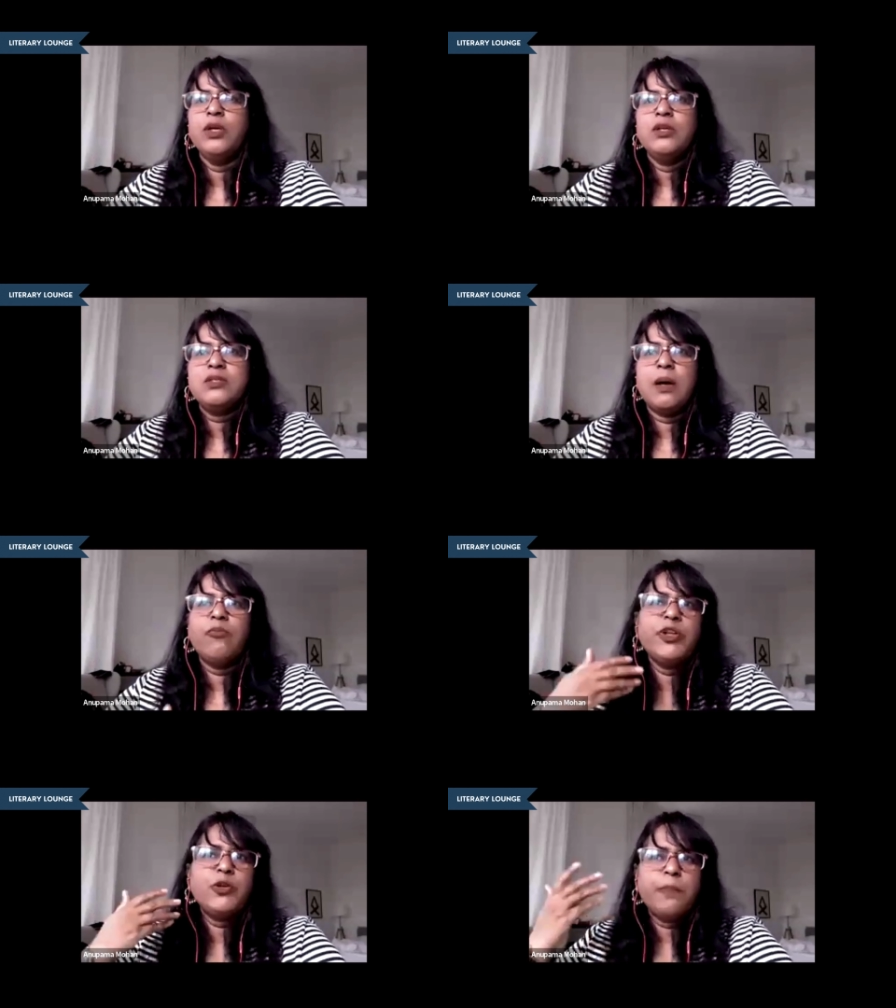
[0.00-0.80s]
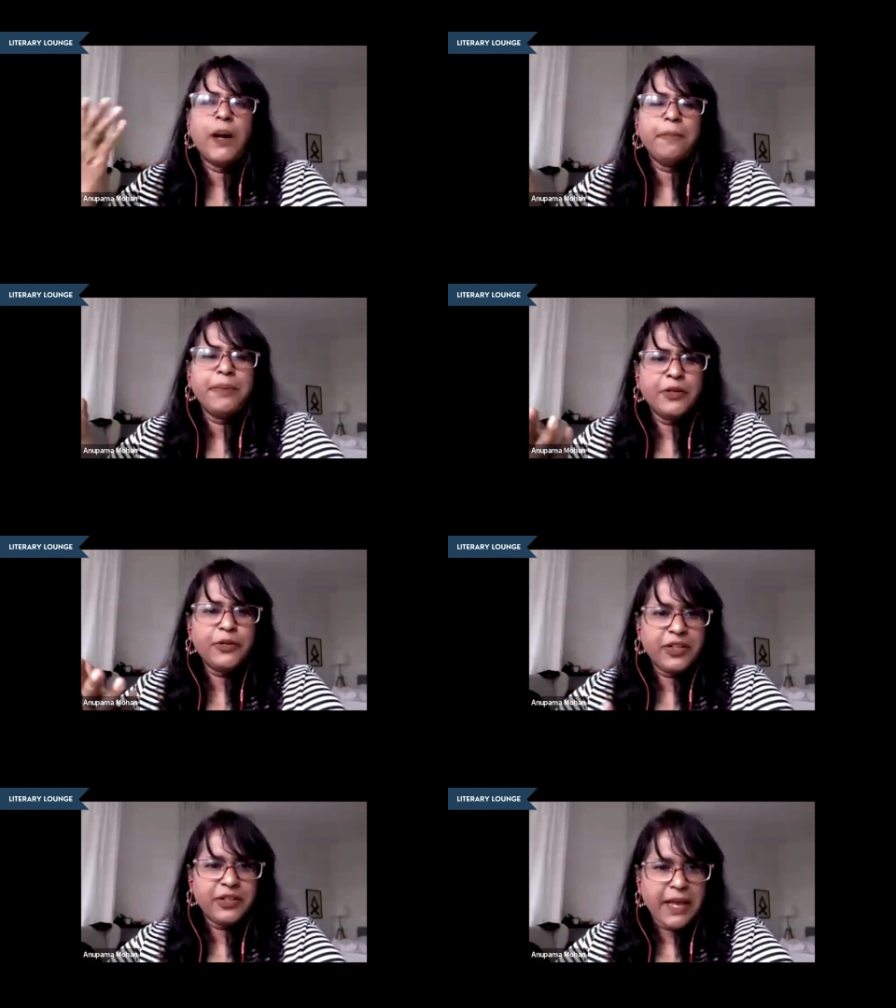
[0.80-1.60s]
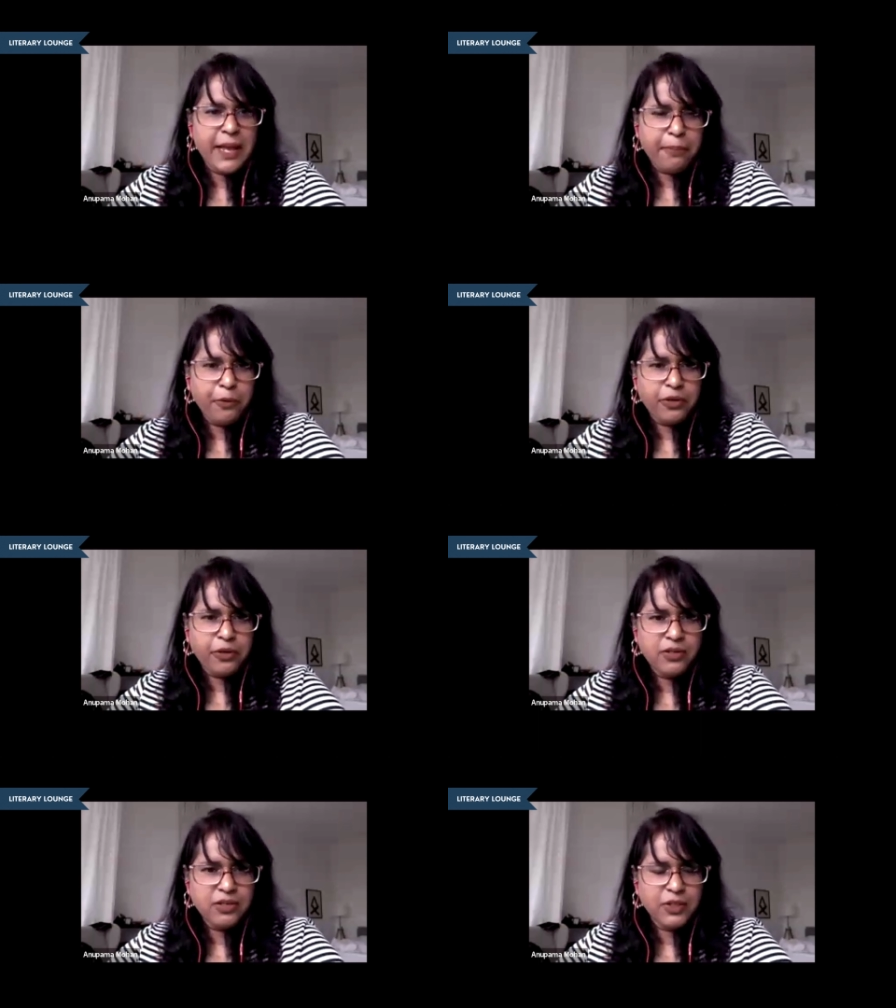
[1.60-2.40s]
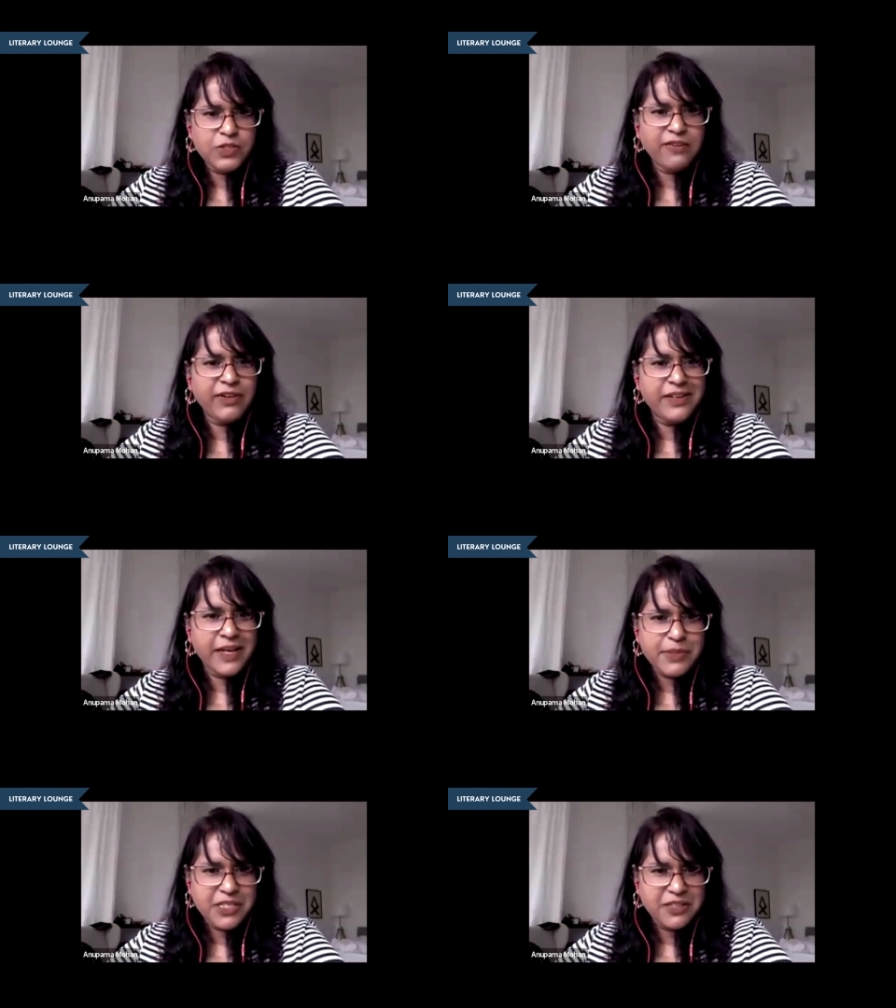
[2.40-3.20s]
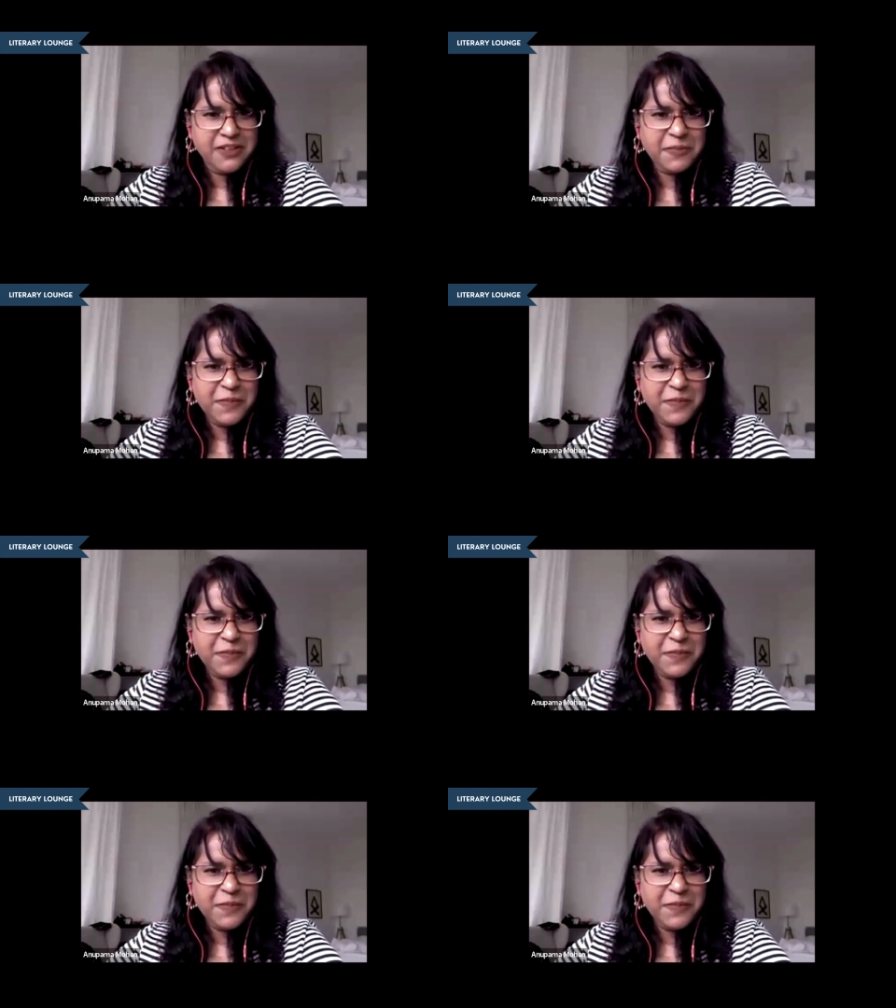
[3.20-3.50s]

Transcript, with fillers: someone you bump into at the airport you know seven times a year.